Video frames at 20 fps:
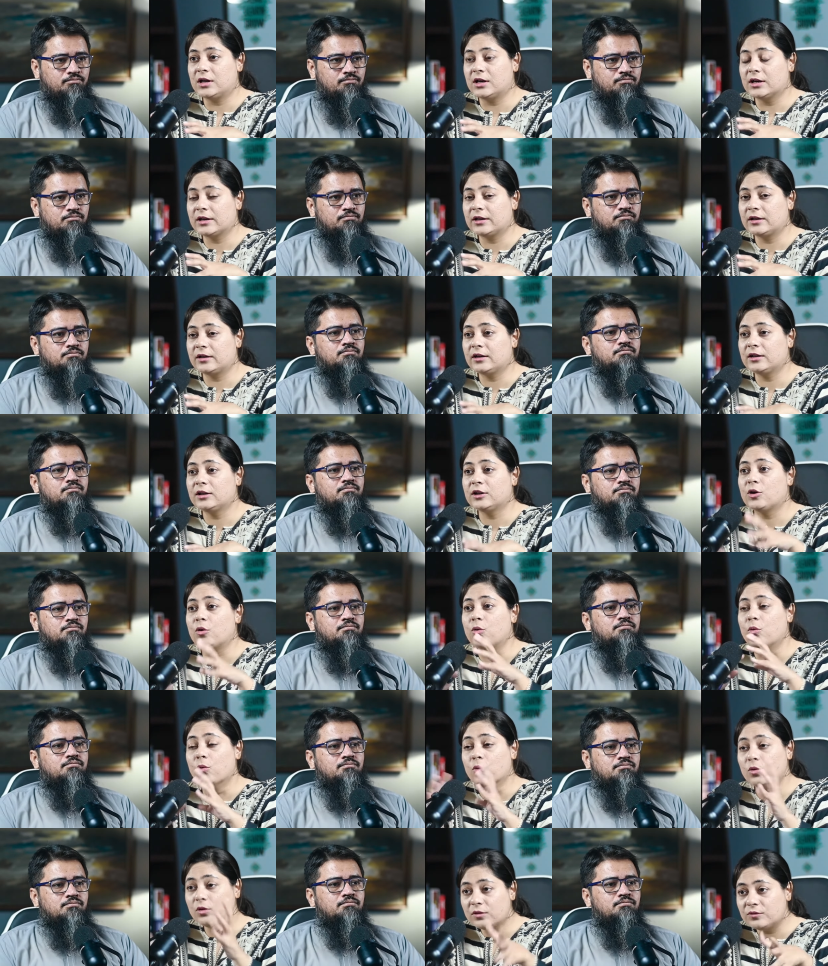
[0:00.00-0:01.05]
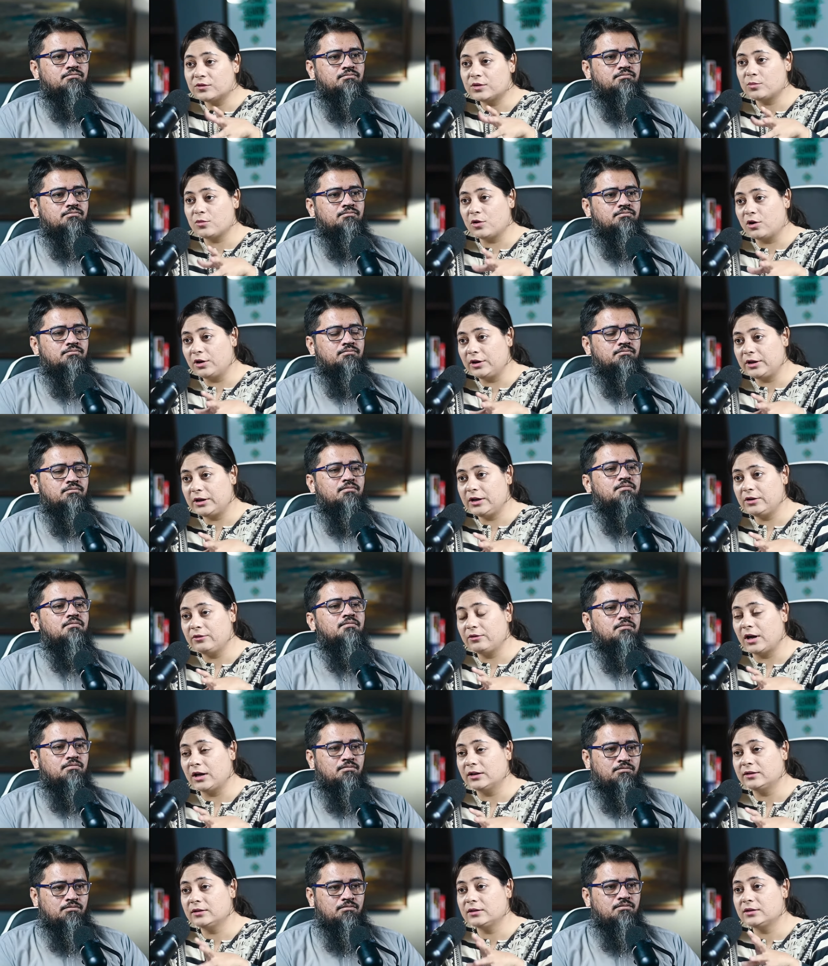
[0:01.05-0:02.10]
Speaker 1: targeting the whole of the body.
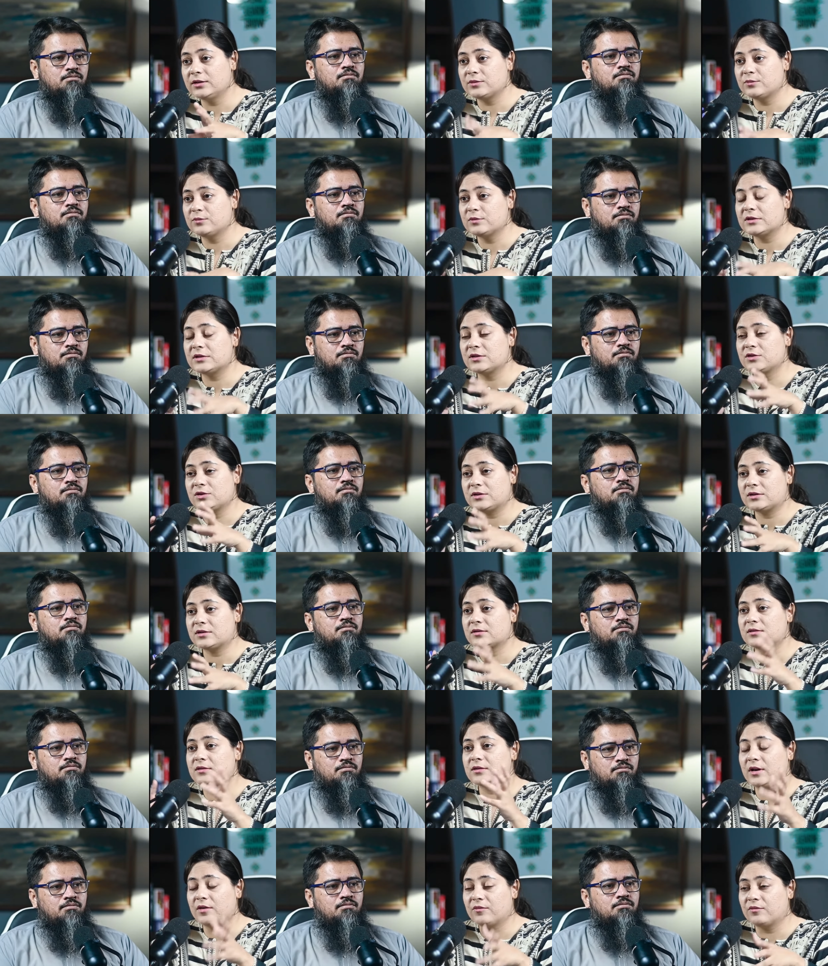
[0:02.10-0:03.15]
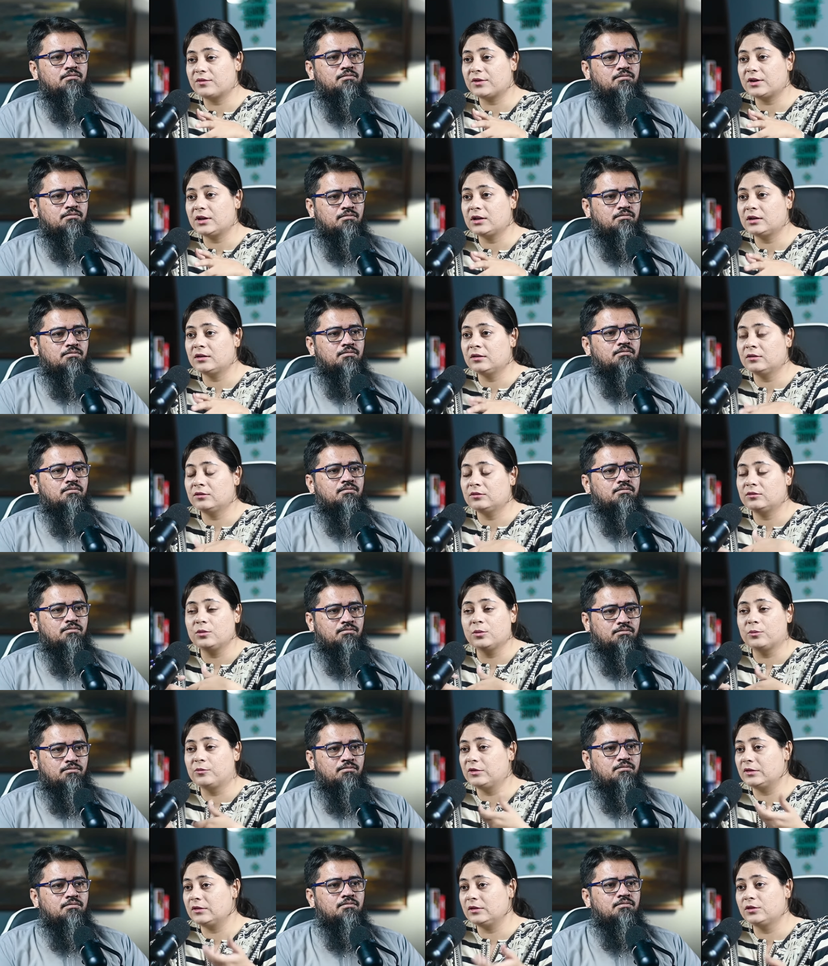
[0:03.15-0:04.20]
Rather, it was just covering,
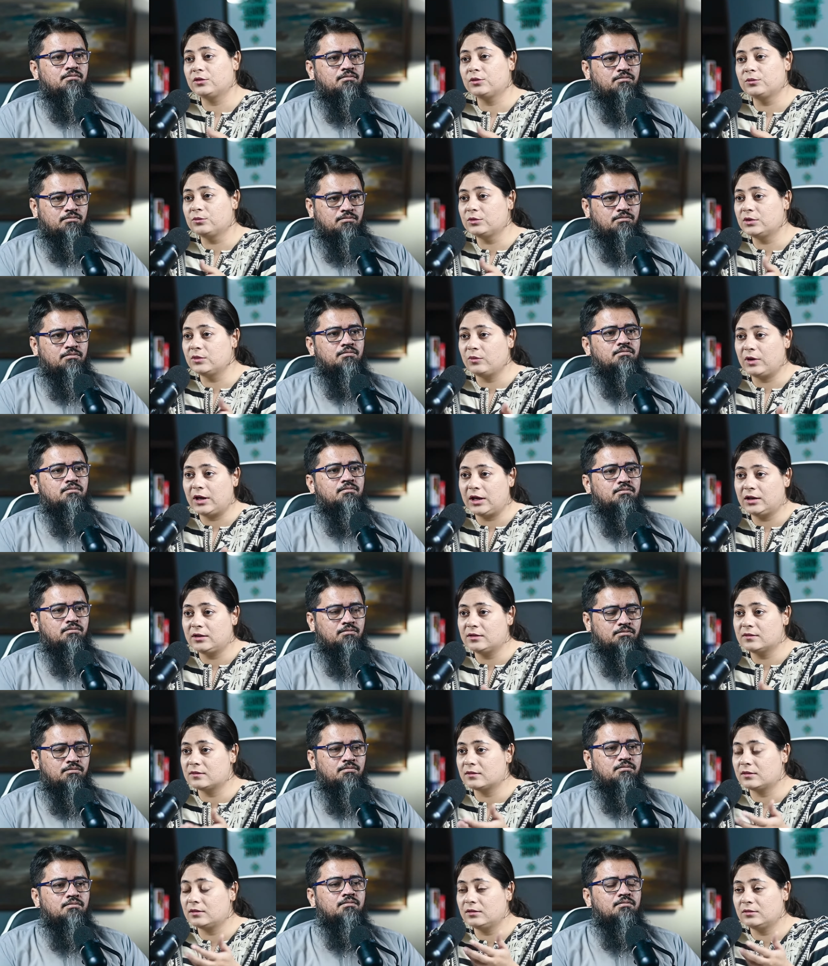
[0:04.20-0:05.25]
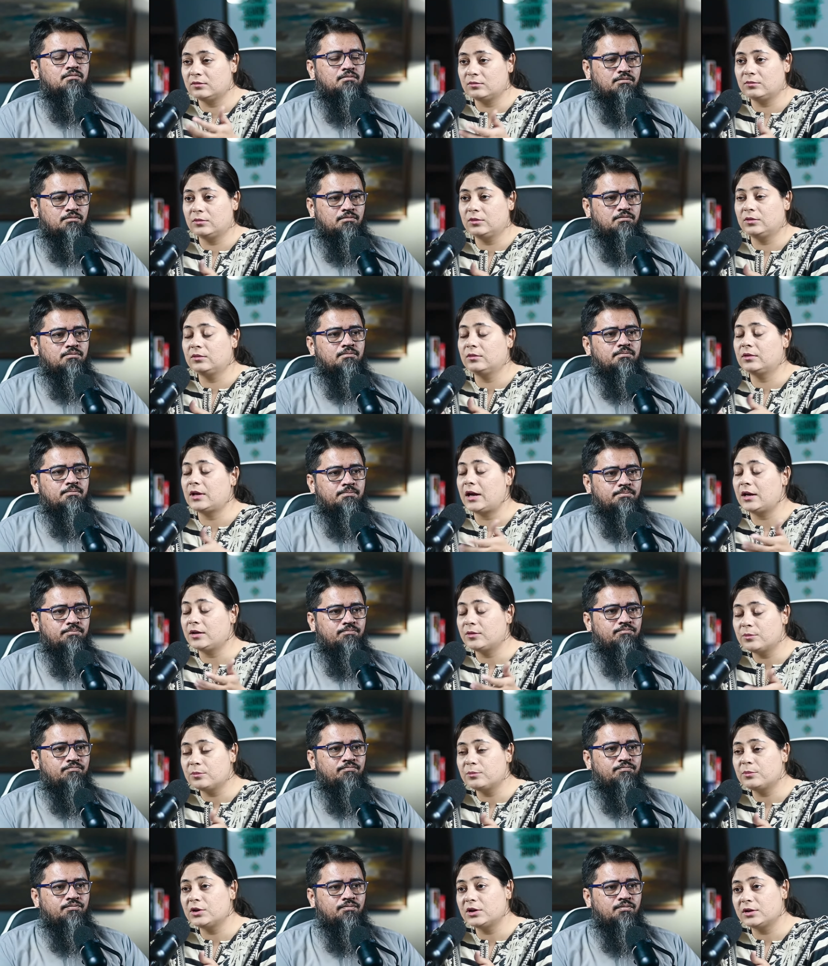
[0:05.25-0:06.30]
obviously, through the veins, and
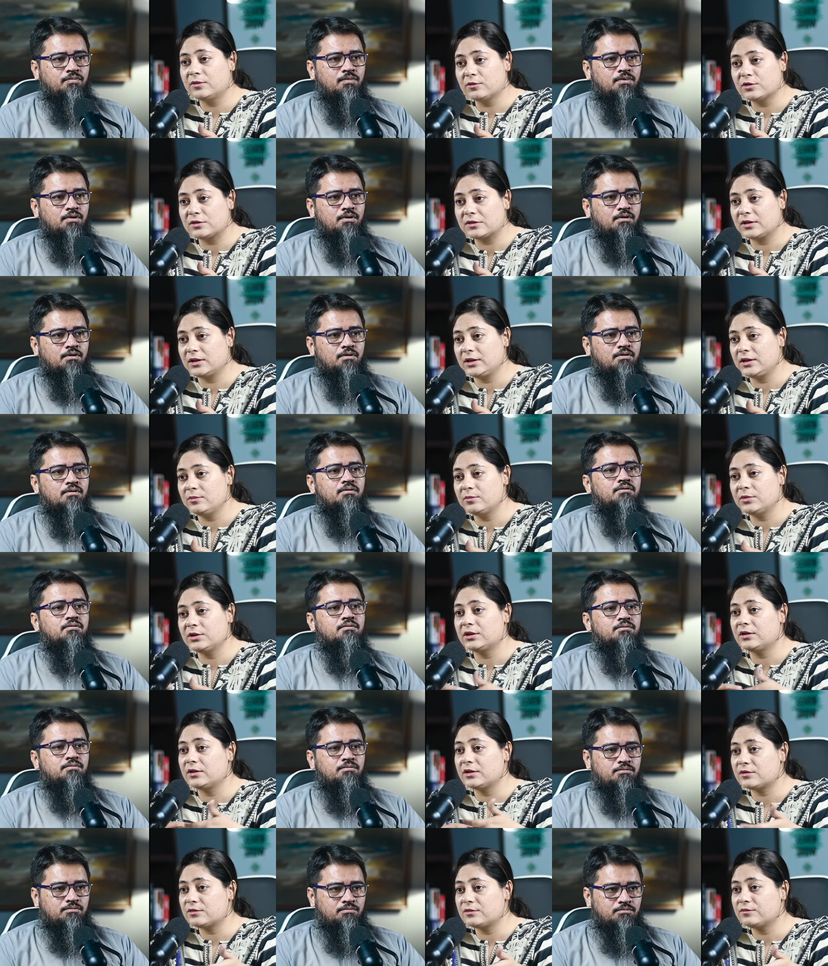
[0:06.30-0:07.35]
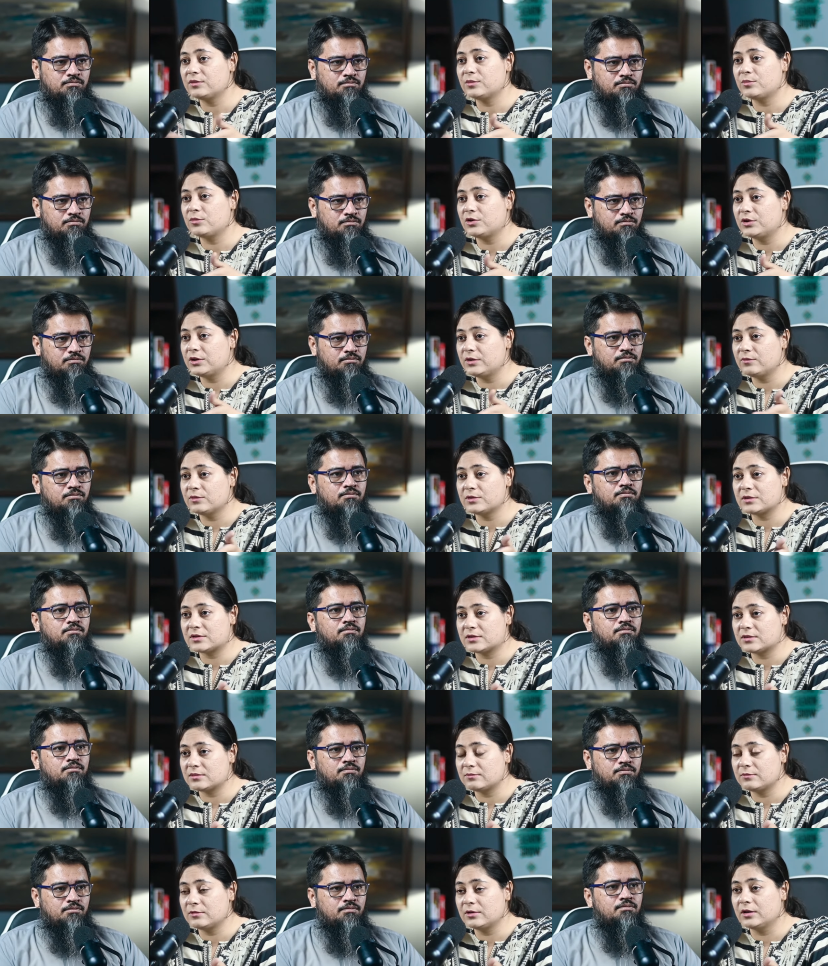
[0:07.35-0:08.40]
that blood was clean, but the rest of the body
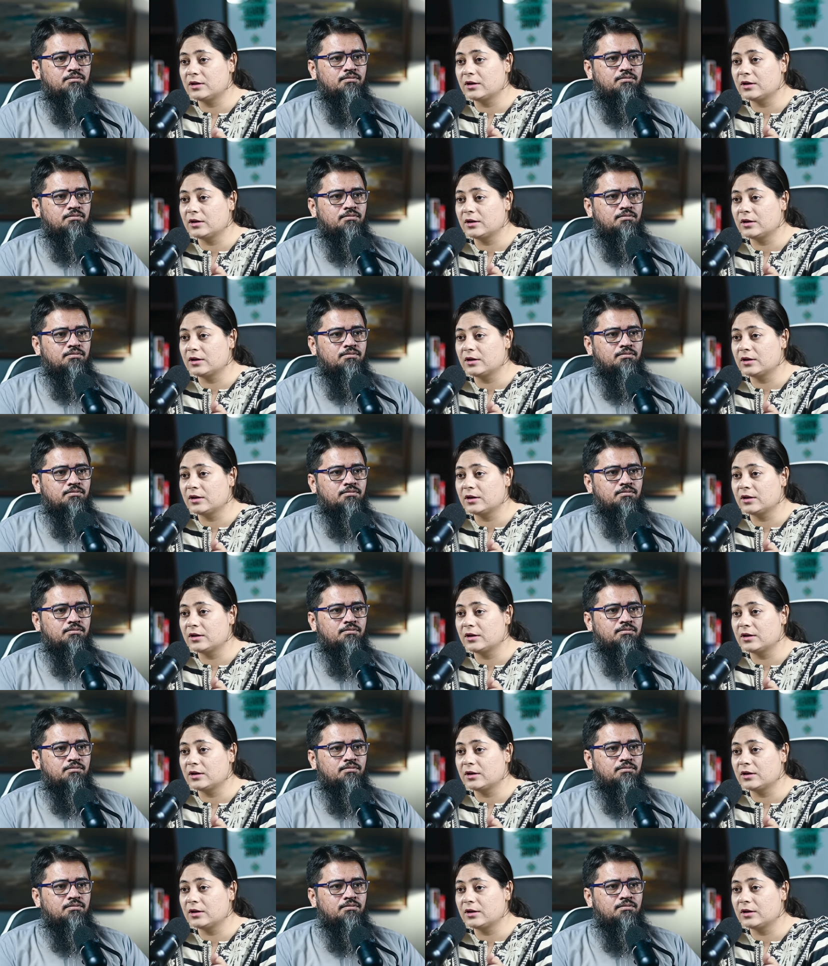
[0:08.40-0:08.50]
was